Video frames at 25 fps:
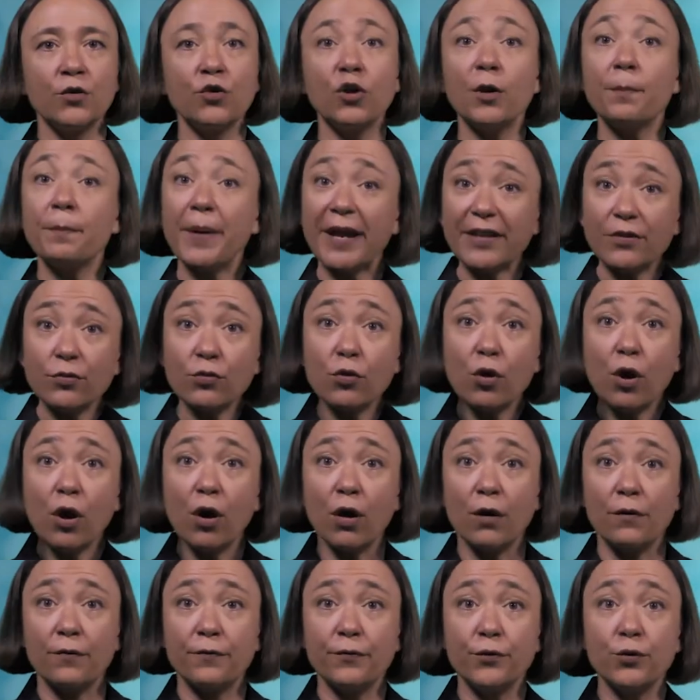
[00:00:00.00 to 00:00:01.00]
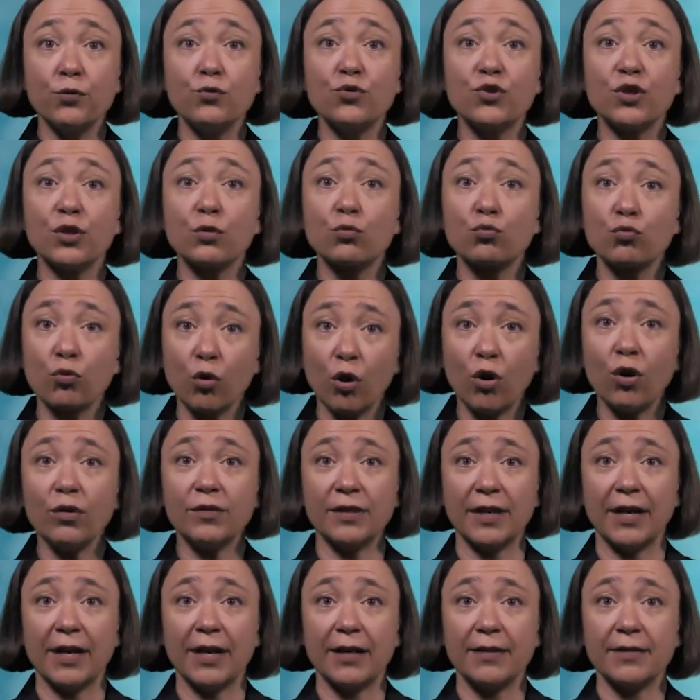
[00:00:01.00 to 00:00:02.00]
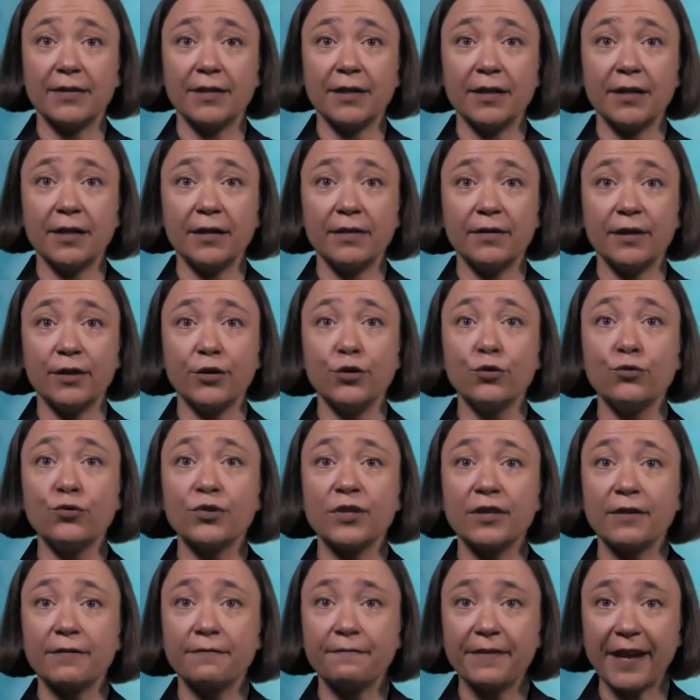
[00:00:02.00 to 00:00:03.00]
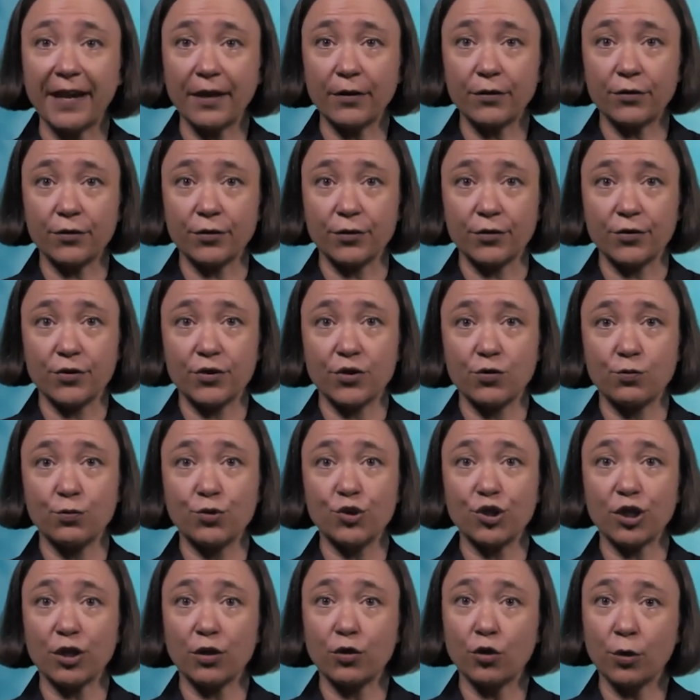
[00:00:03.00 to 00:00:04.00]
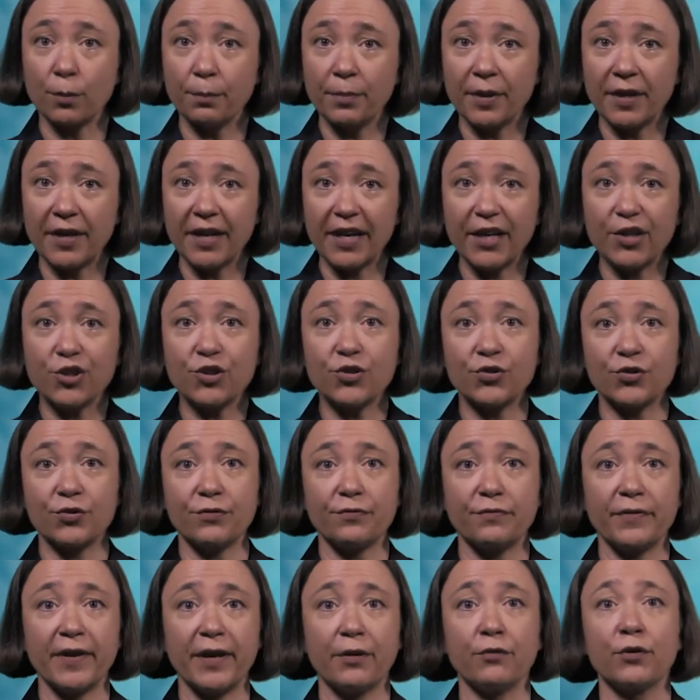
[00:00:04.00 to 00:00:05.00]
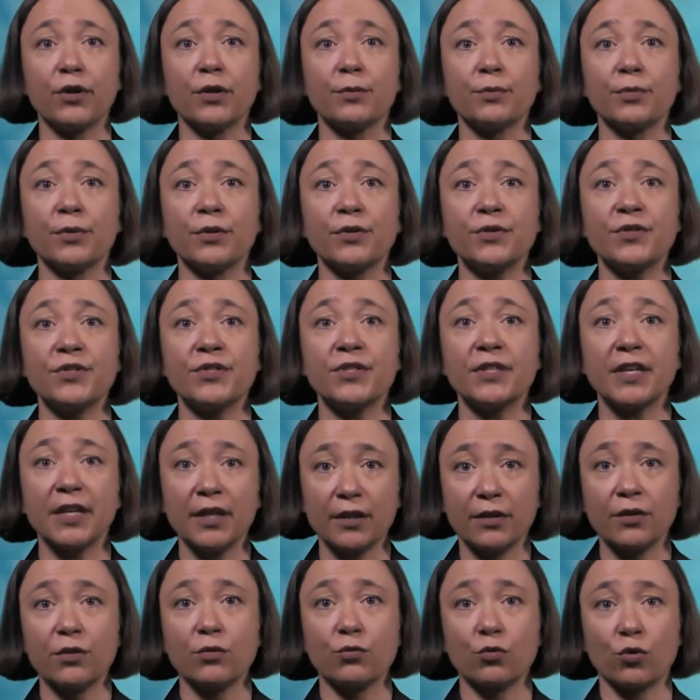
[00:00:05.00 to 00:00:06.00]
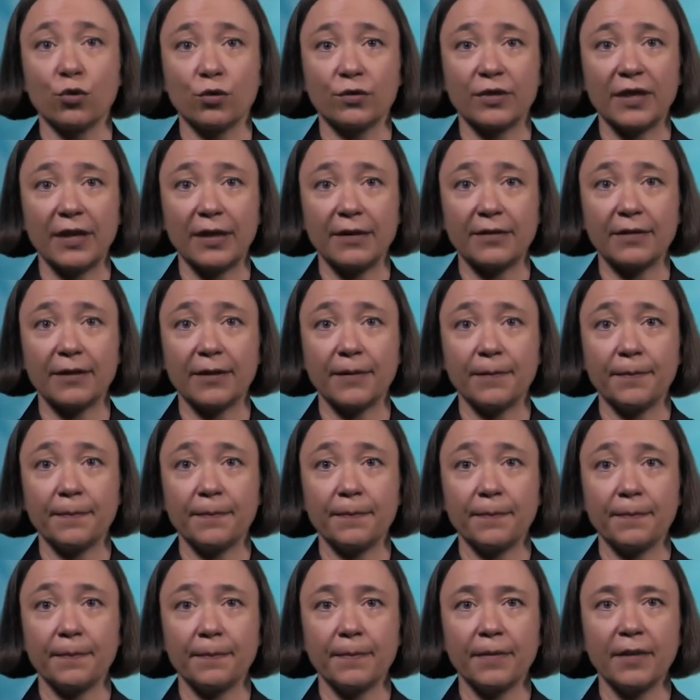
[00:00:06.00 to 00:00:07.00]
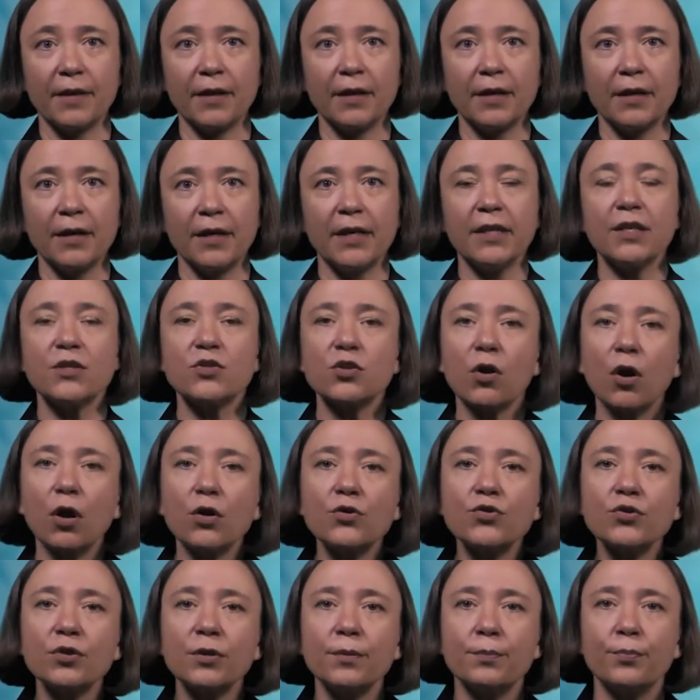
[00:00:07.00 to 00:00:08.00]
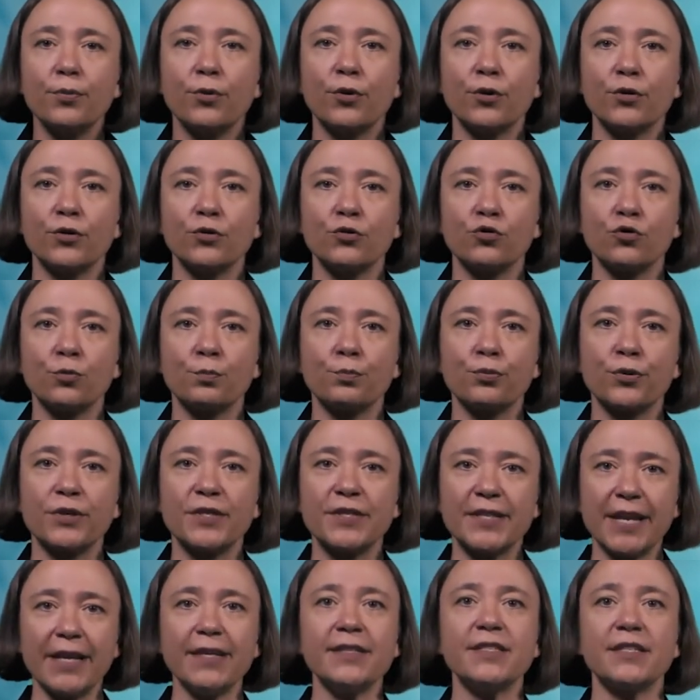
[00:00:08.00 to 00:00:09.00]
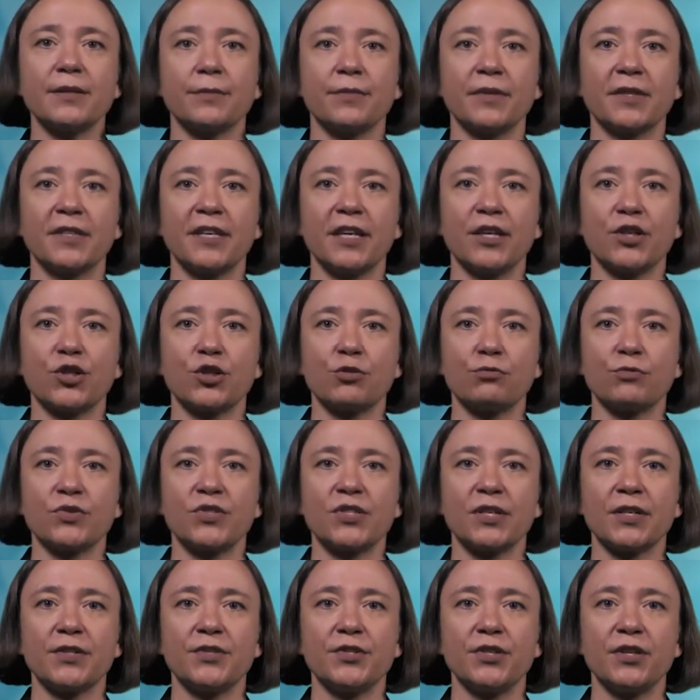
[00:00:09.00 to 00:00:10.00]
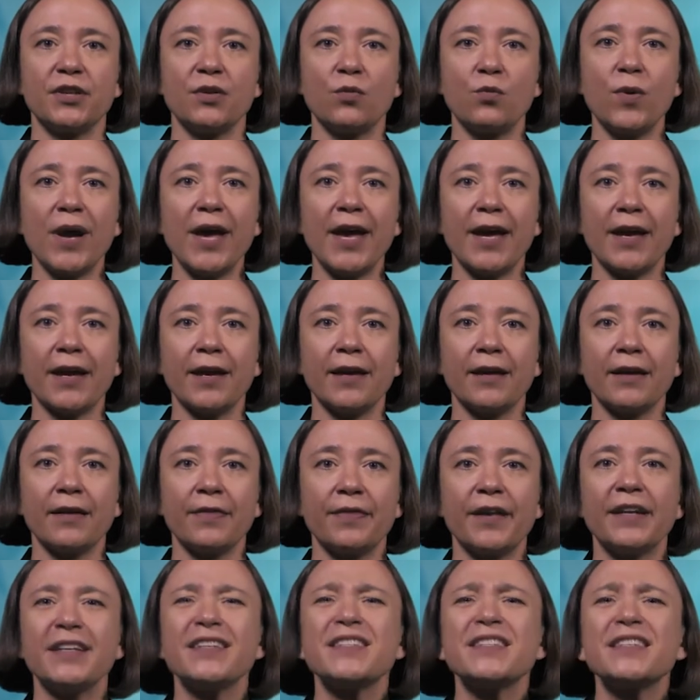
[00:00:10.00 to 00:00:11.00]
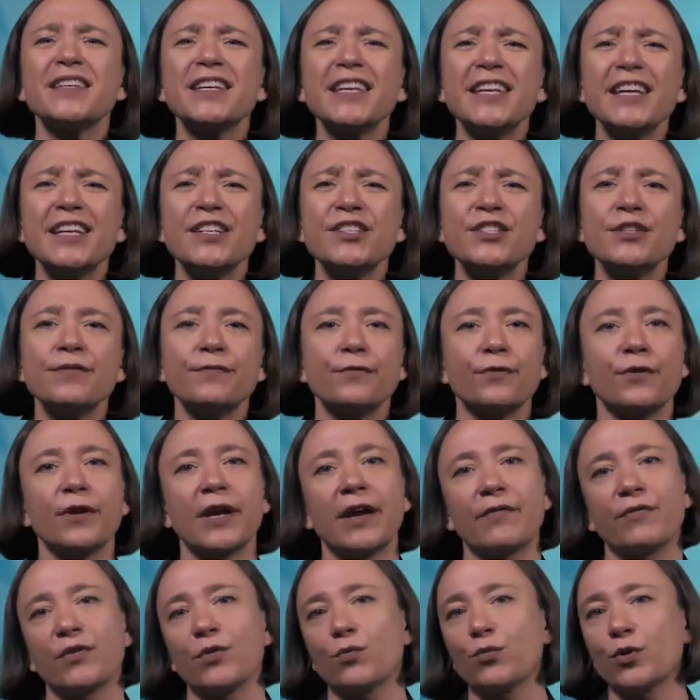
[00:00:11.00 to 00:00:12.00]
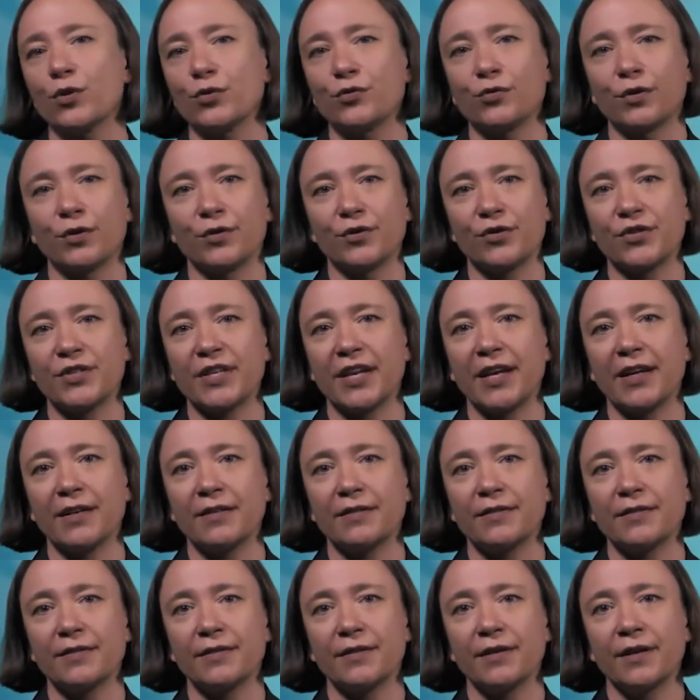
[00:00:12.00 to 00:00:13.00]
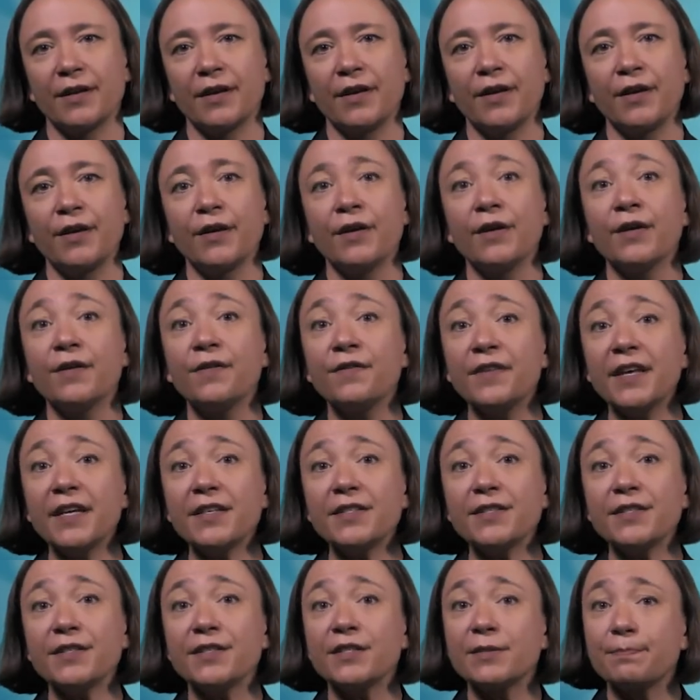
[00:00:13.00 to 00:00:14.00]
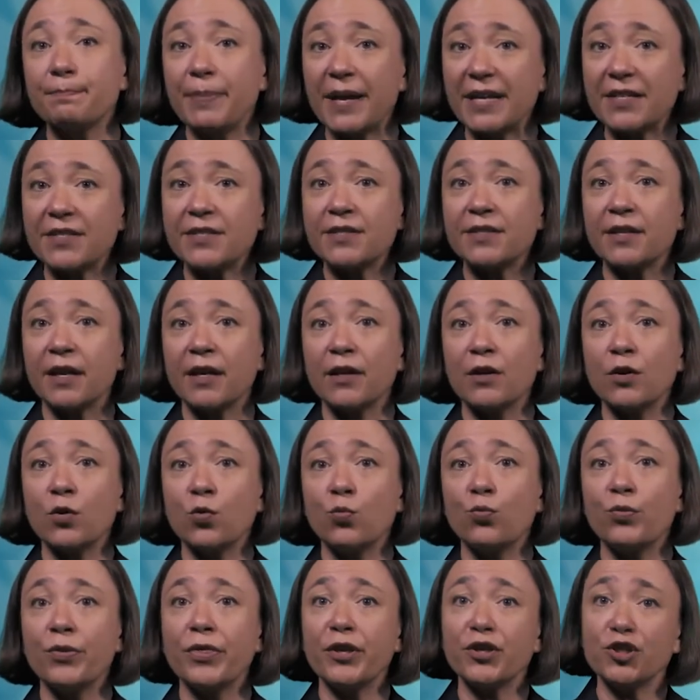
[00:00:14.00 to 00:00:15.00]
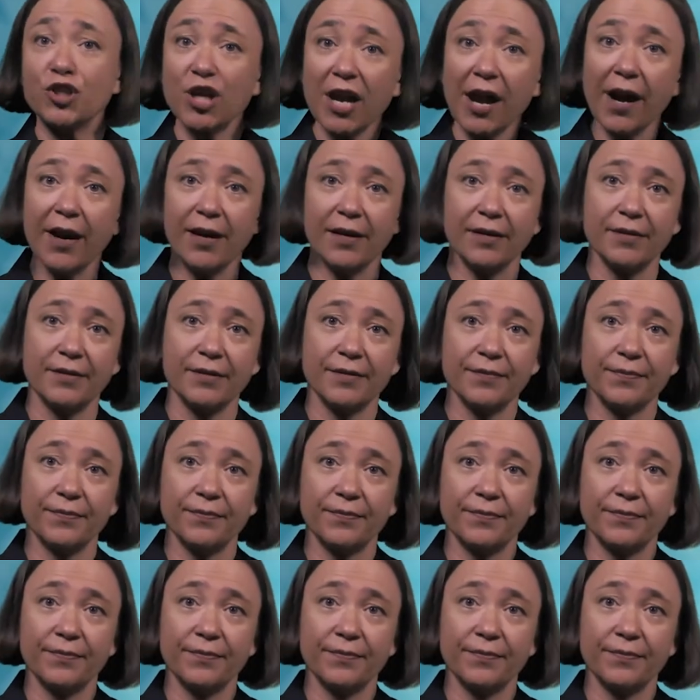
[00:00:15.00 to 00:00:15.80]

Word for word: You're better off using raw data than using factors, which are combinations of variables in the raw data. It is also important to present segmentation results in a way that is easy for everyone to understand. This is best done with a chart.